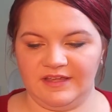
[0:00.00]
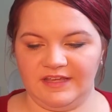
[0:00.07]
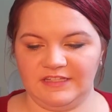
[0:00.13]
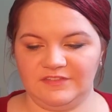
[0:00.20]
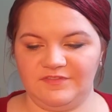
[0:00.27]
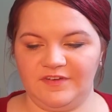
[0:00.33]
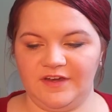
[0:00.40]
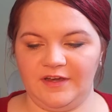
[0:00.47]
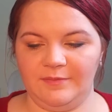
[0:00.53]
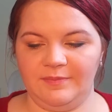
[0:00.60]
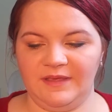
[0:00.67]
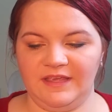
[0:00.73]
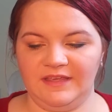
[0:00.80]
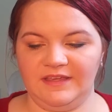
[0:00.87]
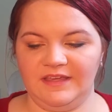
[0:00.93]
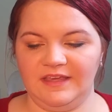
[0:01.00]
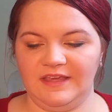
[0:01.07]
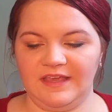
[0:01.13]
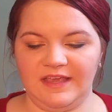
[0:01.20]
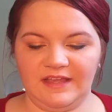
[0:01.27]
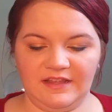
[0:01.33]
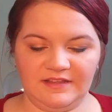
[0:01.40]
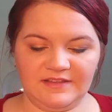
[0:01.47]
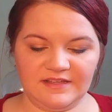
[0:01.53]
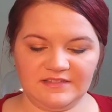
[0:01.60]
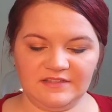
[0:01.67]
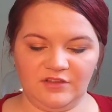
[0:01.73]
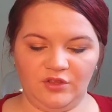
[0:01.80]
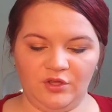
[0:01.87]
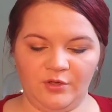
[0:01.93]
it's very pinky. It
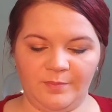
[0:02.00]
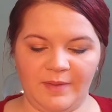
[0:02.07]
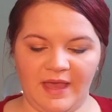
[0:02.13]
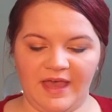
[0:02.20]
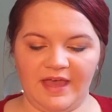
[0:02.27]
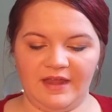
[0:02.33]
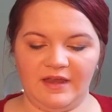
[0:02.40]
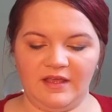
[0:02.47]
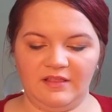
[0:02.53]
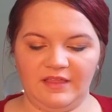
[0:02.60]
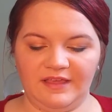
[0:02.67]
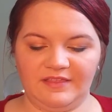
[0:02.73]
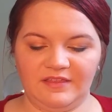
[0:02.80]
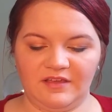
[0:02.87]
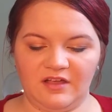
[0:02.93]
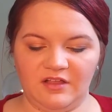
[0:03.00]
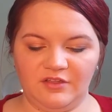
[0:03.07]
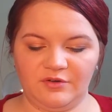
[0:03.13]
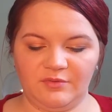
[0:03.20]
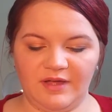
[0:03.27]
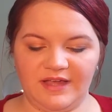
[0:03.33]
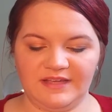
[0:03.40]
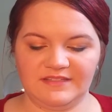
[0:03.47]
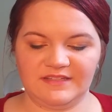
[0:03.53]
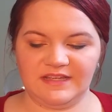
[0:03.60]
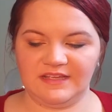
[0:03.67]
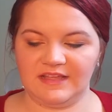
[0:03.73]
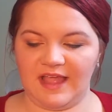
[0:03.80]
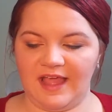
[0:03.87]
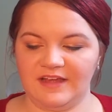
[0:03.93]
doesn't look bad, like the color-wise.
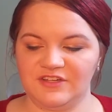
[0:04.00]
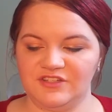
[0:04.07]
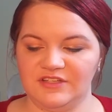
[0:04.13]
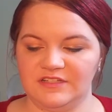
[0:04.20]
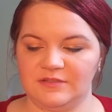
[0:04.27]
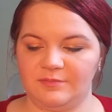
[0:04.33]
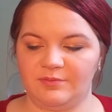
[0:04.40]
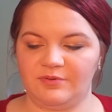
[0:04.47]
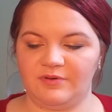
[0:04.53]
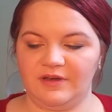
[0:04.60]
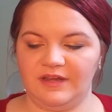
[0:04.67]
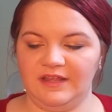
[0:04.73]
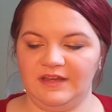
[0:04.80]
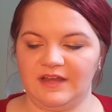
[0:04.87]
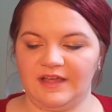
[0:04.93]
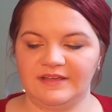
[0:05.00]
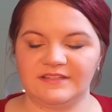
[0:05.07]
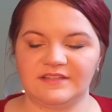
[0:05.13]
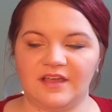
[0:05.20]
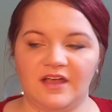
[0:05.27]
It actually is a pretty nice